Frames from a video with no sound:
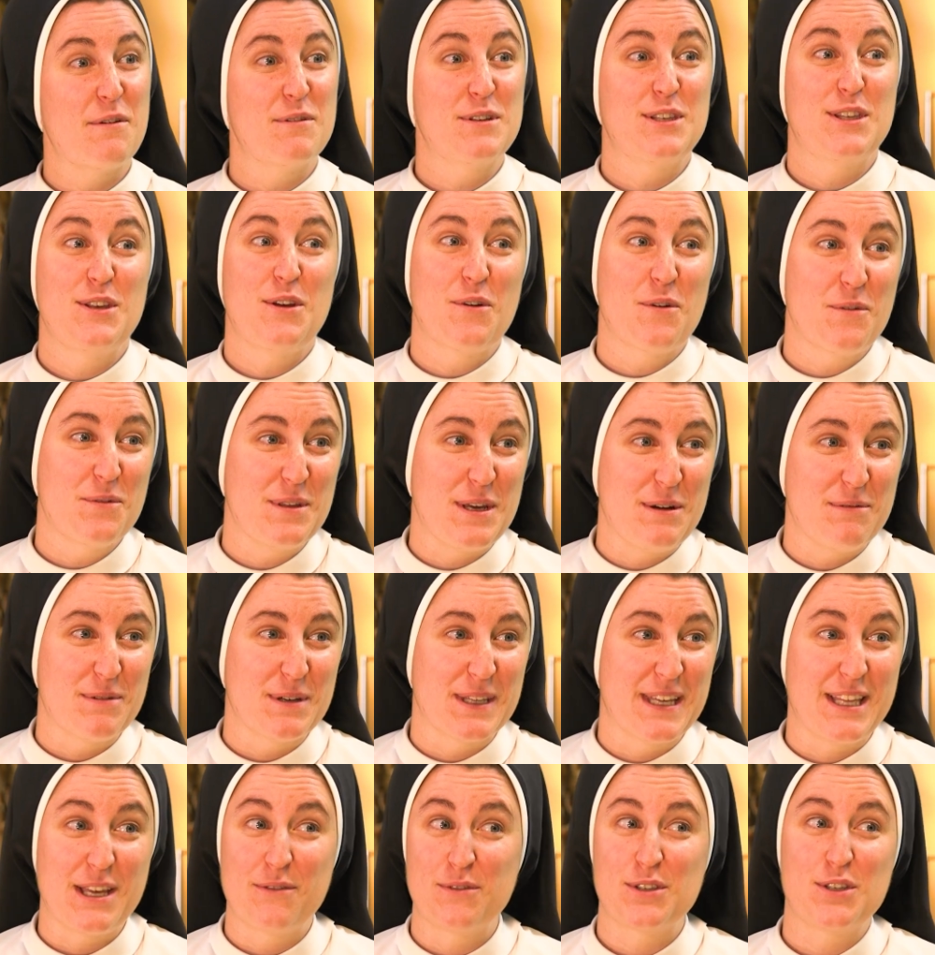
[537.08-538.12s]
was the only,
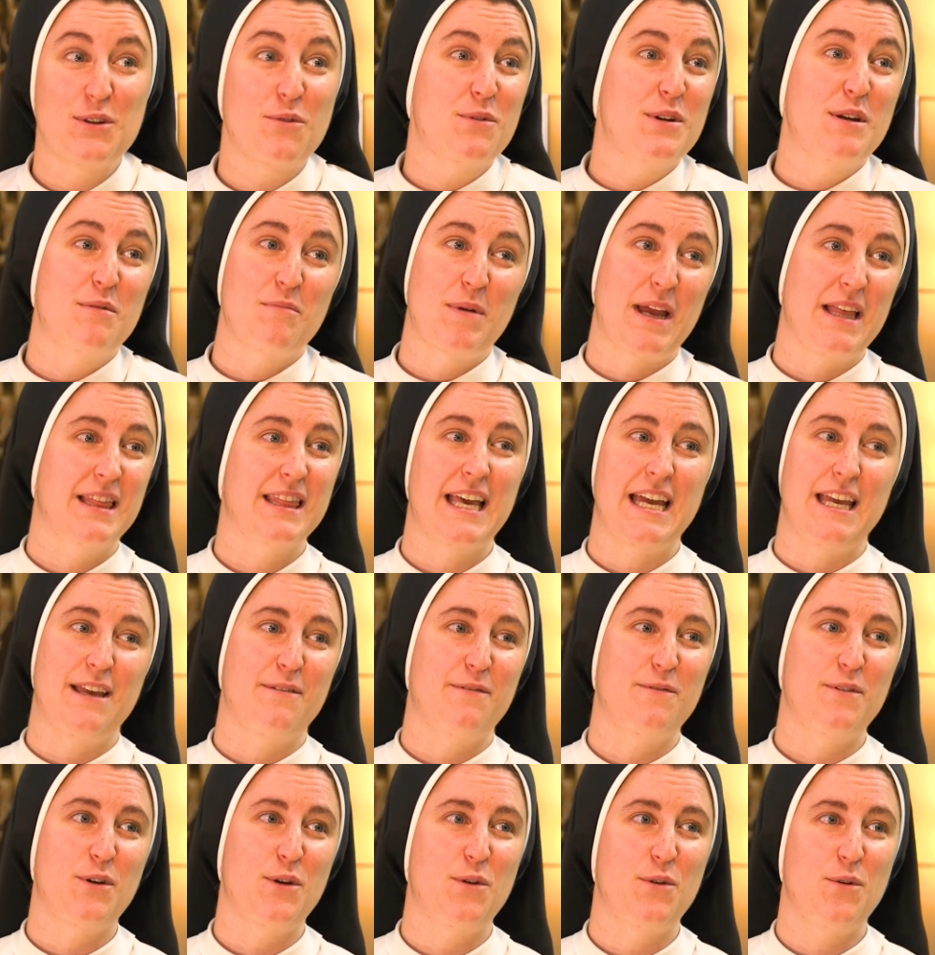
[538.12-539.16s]
really, there was no one in my
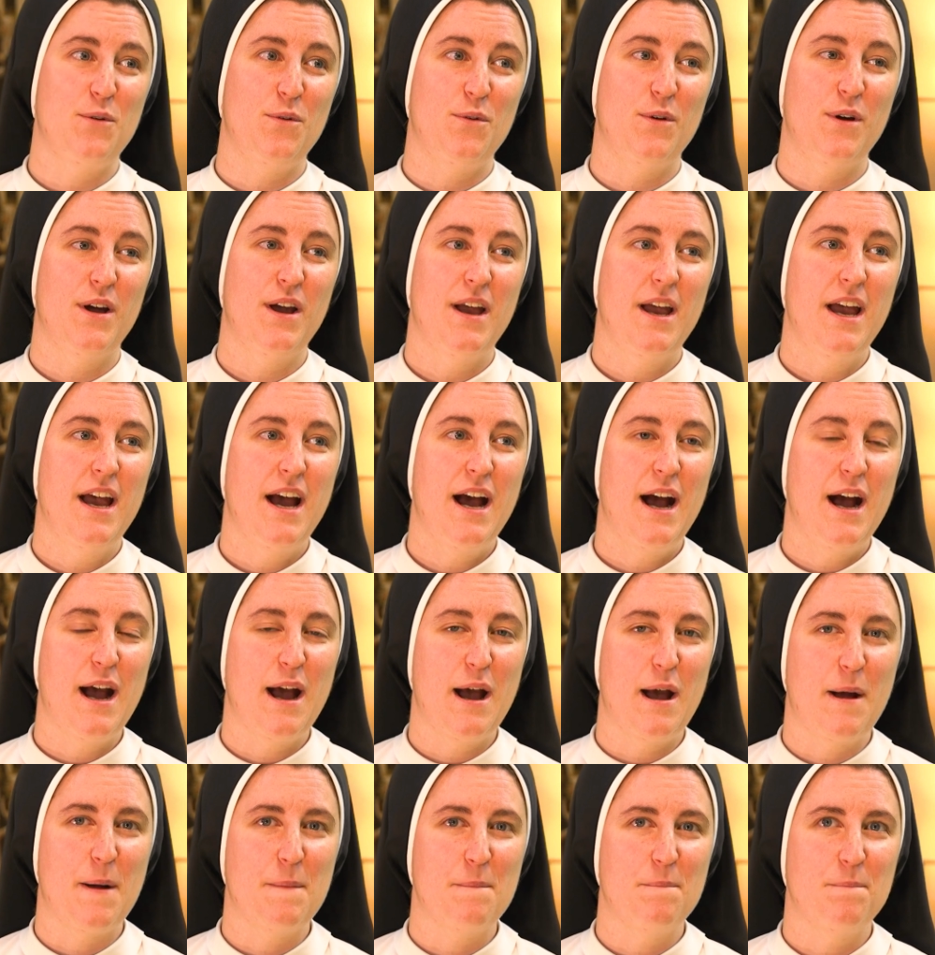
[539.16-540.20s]
life who
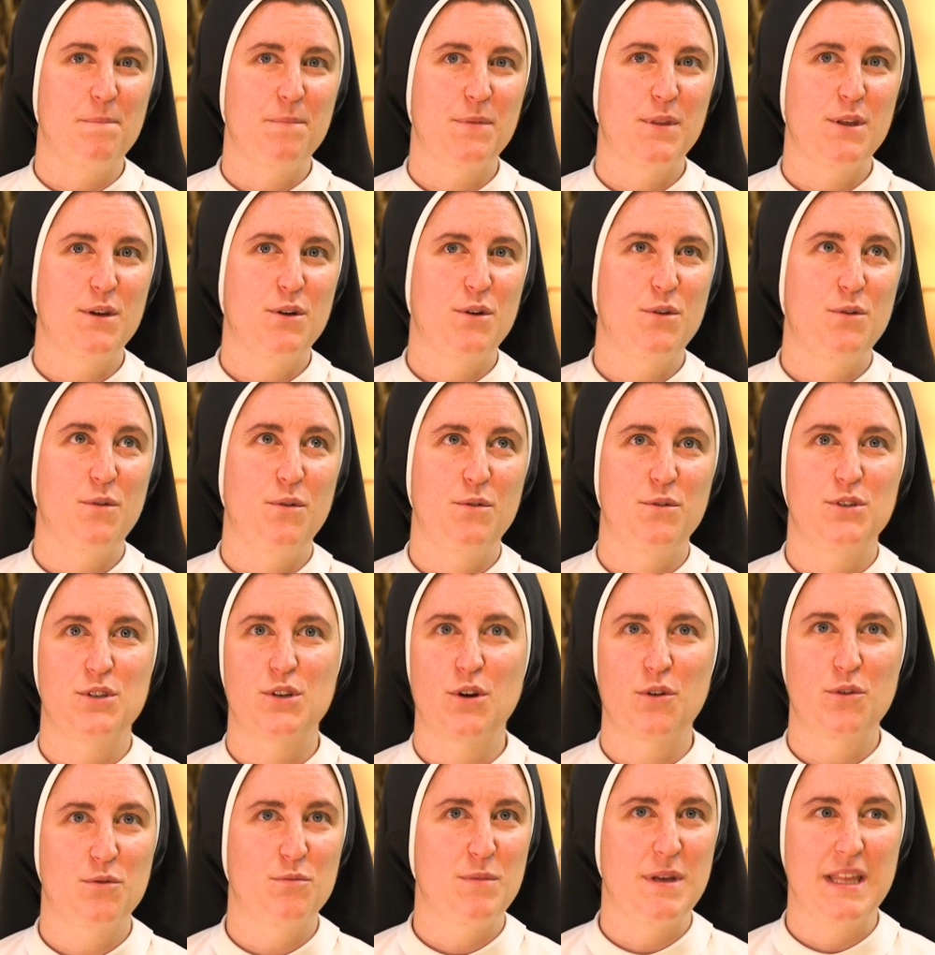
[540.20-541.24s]

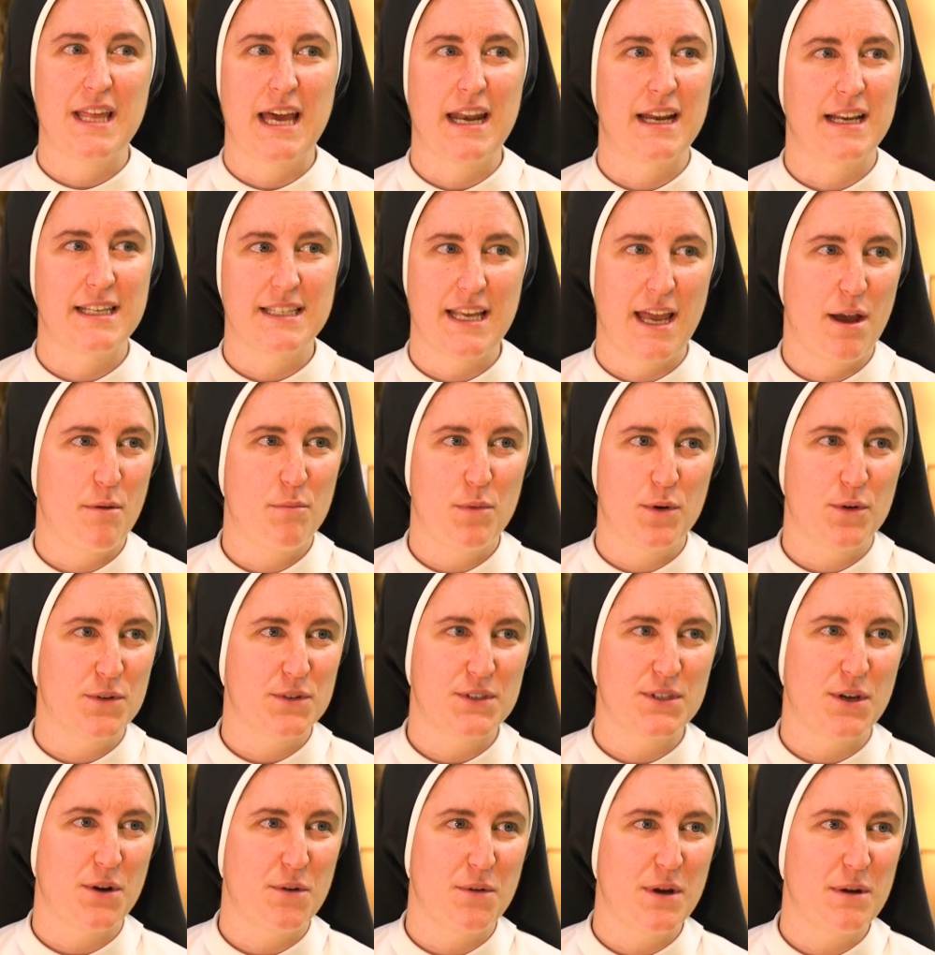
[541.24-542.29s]
showed me that example.
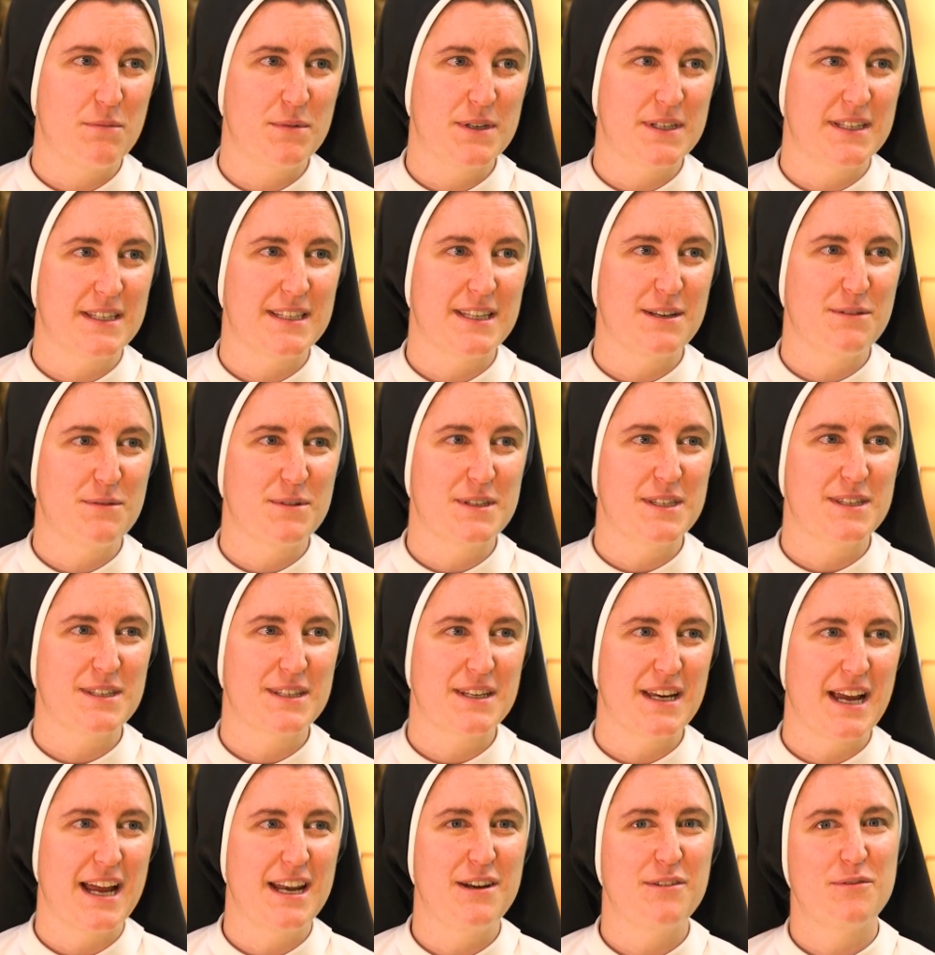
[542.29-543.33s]
So it was
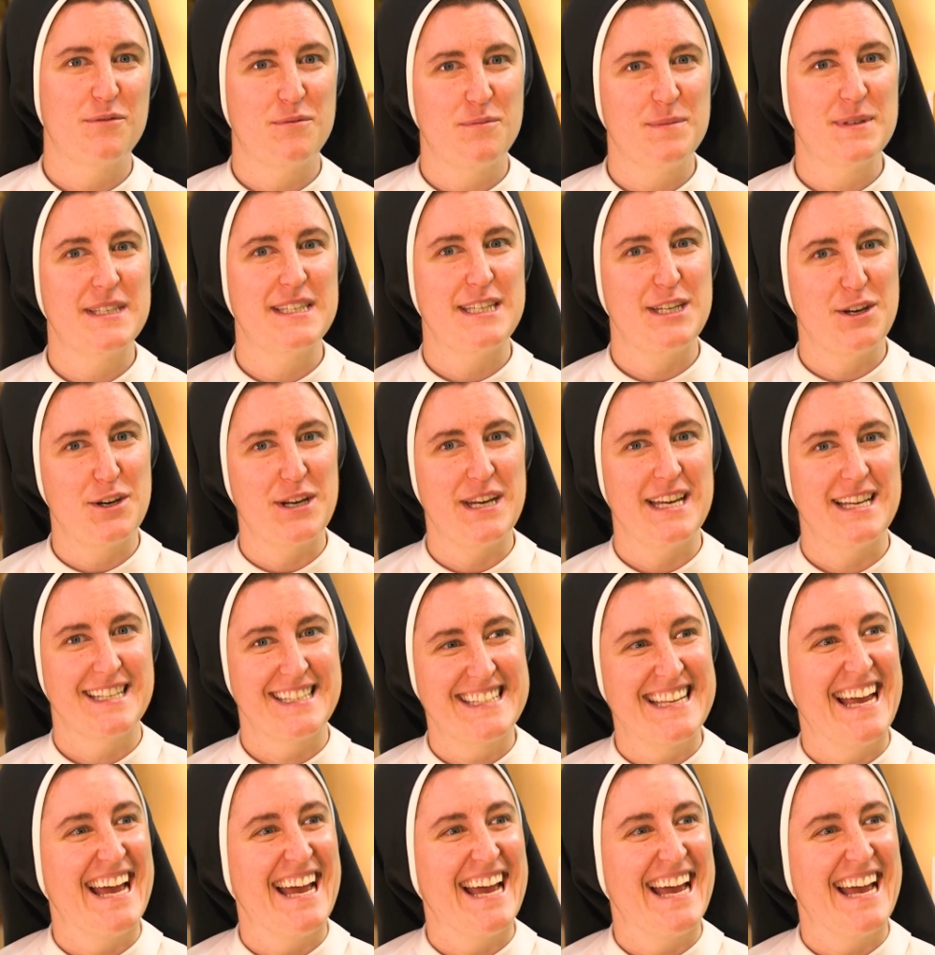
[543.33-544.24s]
kind of mysterious.